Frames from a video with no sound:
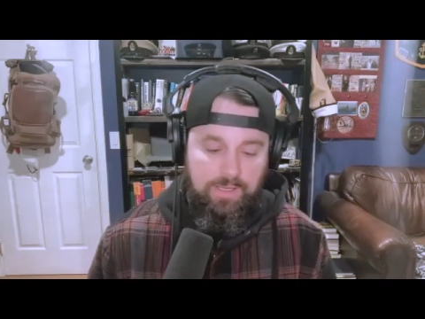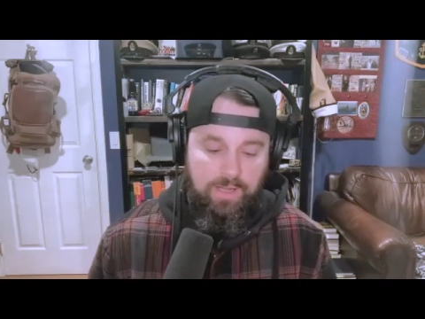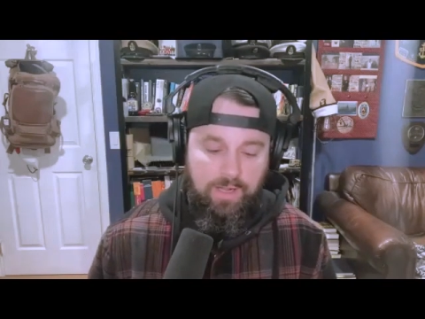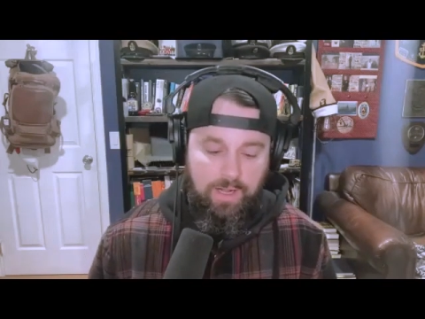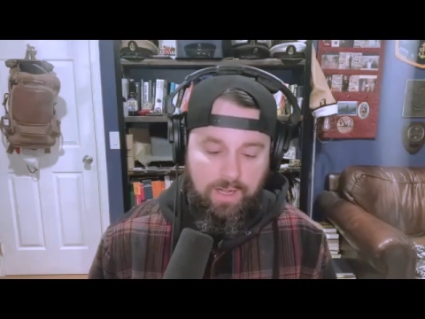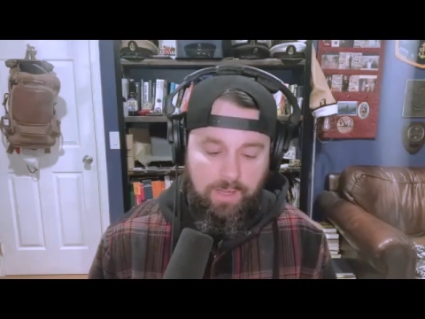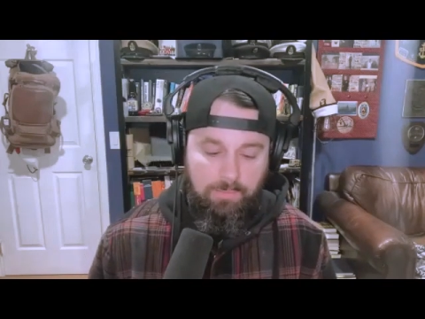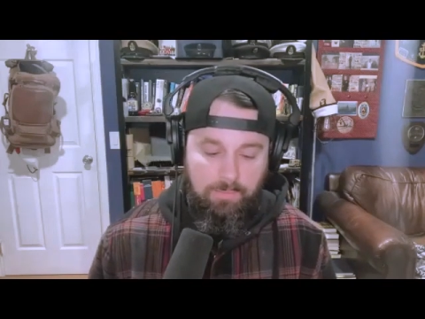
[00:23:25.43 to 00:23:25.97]

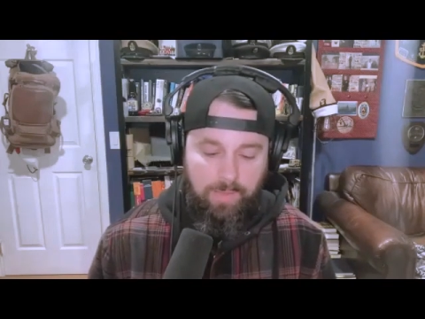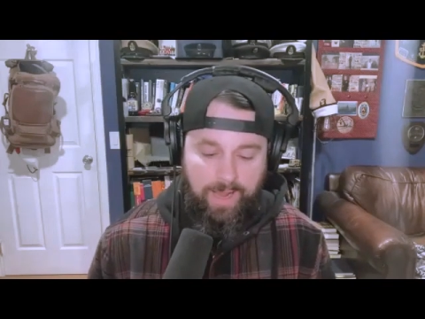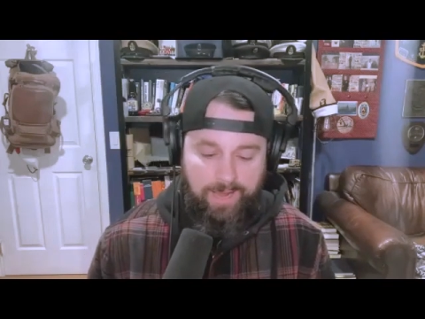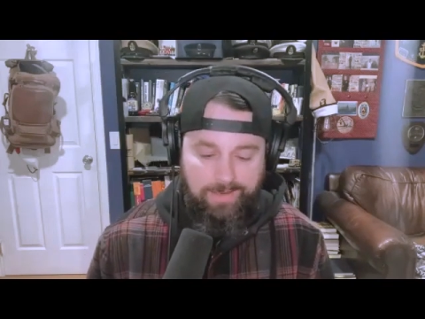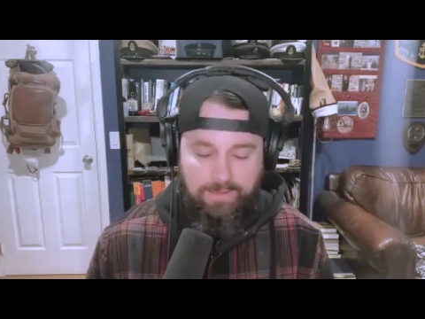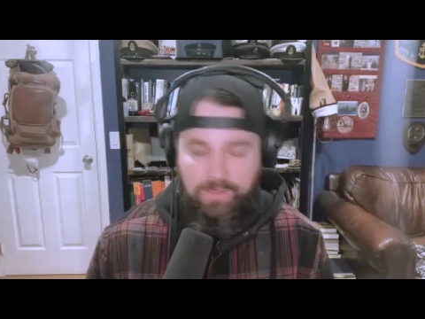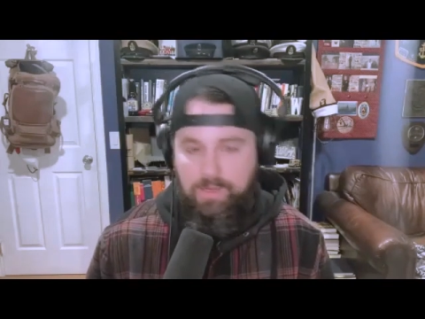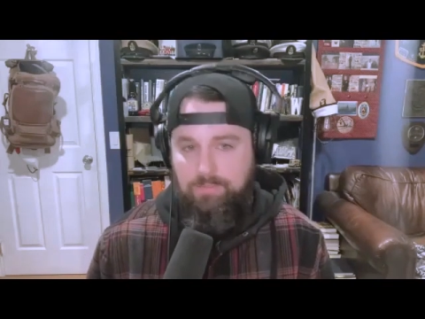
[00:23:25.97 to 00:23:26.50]
I
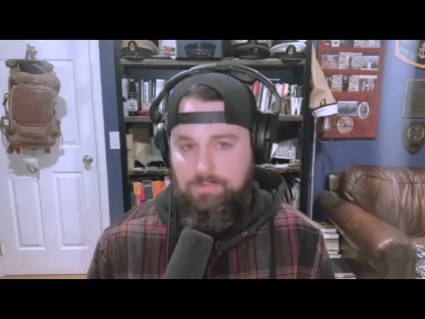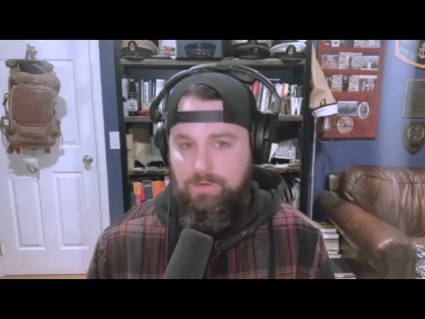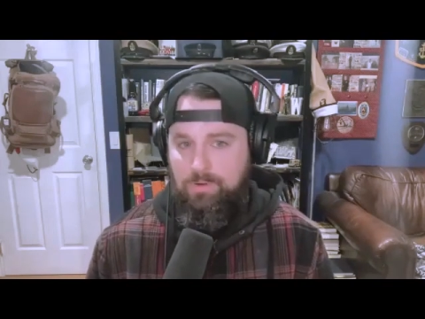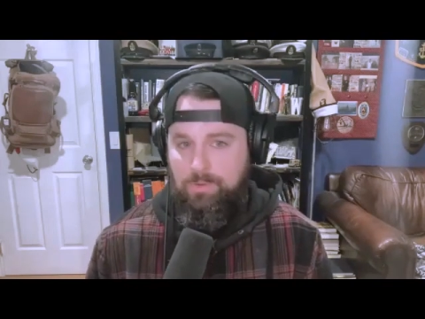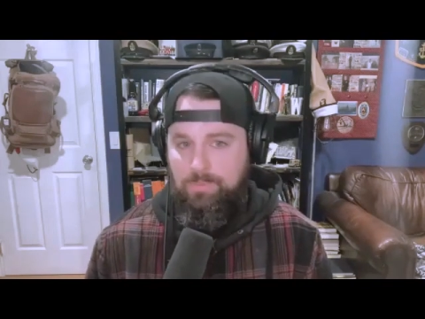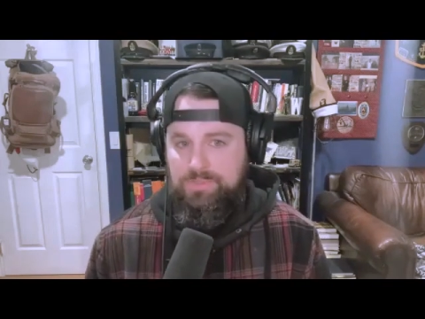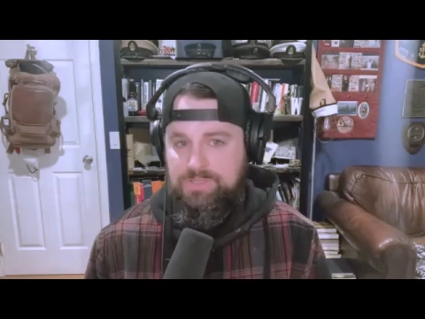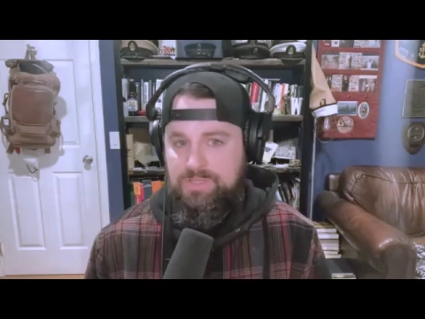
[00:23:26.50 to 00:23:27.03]
didn't come
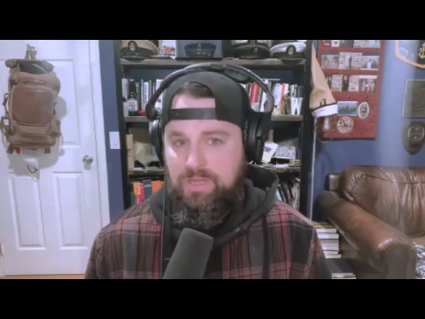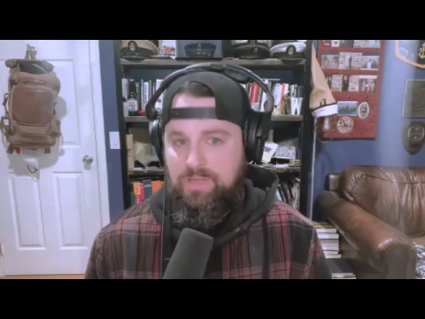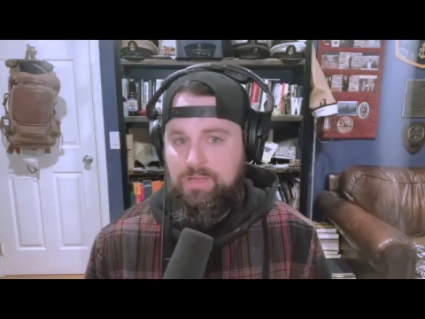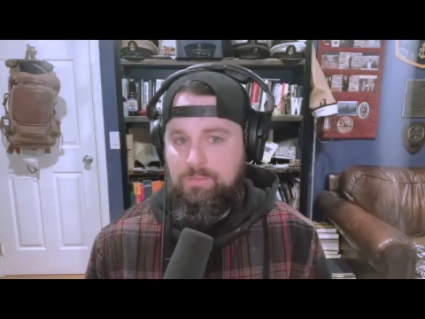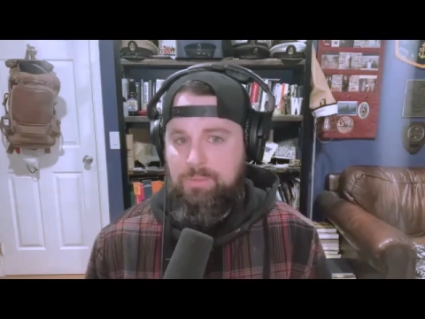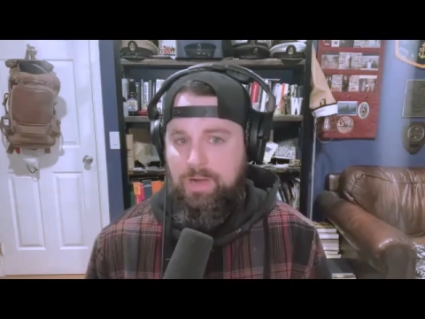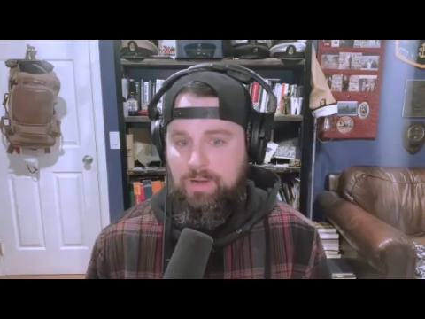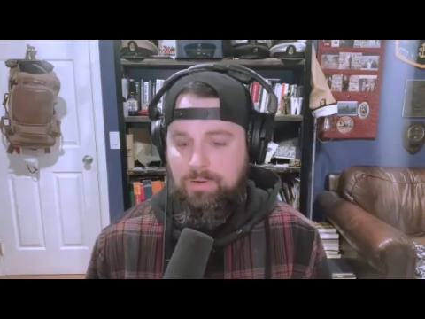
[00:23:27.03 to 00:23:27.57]
equipped with
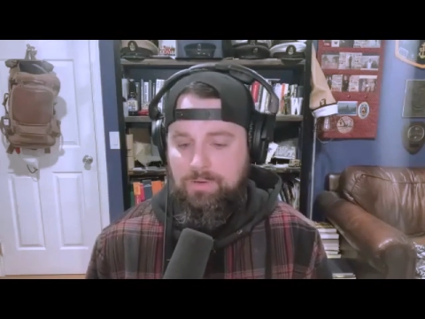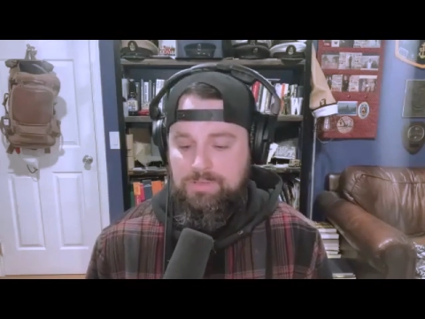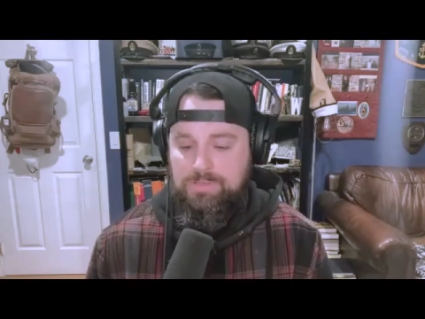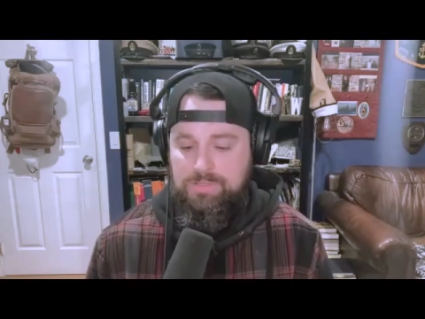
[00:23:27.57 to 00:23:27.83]
psychic powers.